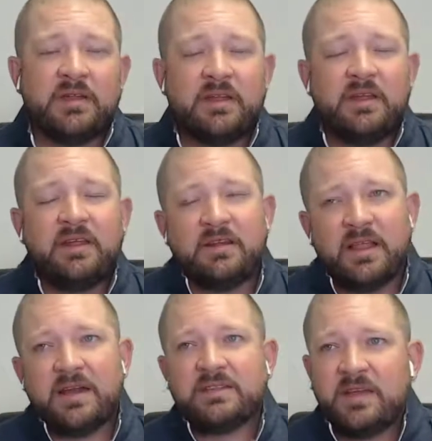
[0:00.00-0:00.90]
And a
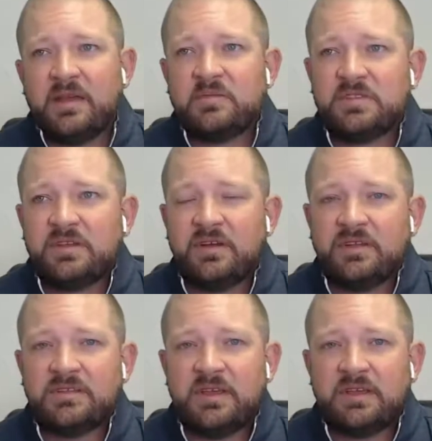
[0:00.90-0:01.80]
lot of times,
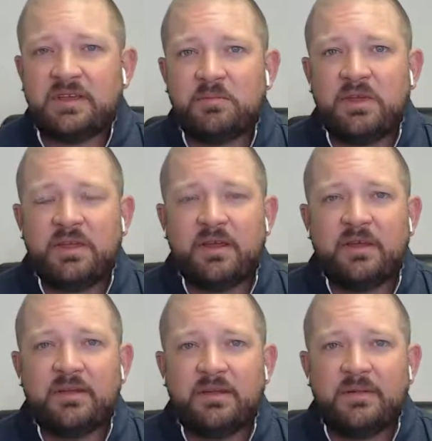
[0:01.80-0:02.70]
it be a
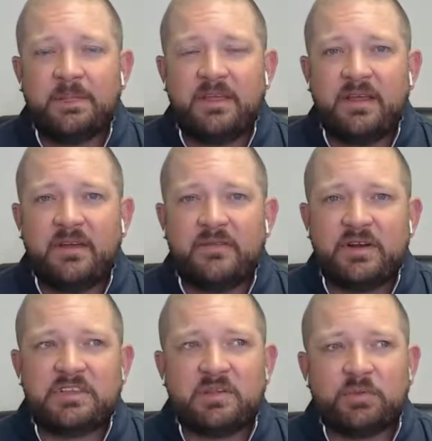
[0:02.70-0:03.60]
very
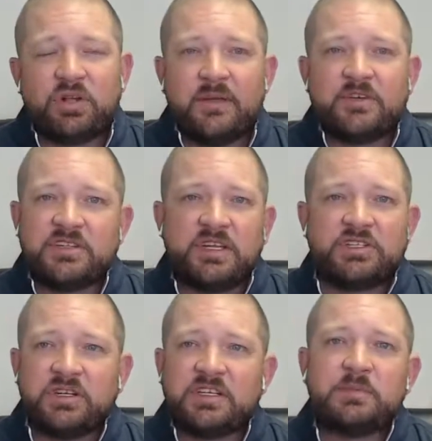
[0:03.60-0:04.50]
simple
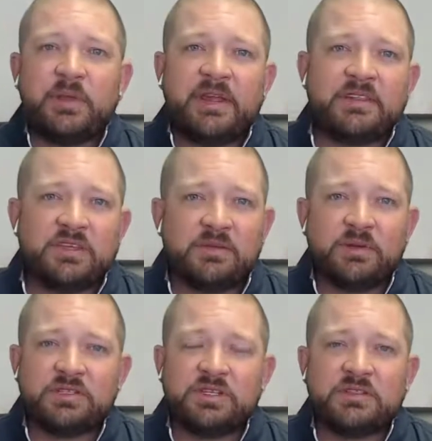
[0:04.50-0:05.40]
conversation explaining to the
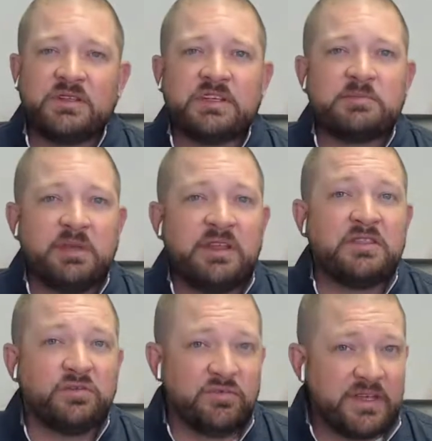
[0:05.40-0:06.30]
merchant and explaining the
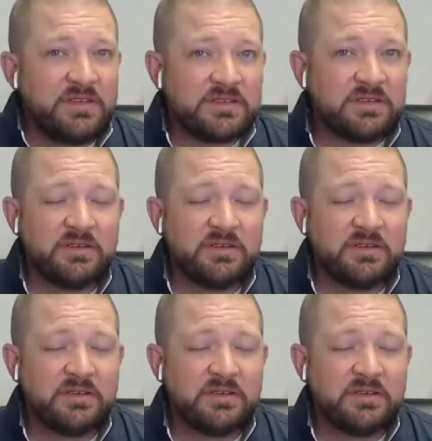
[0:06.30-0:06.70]
risk.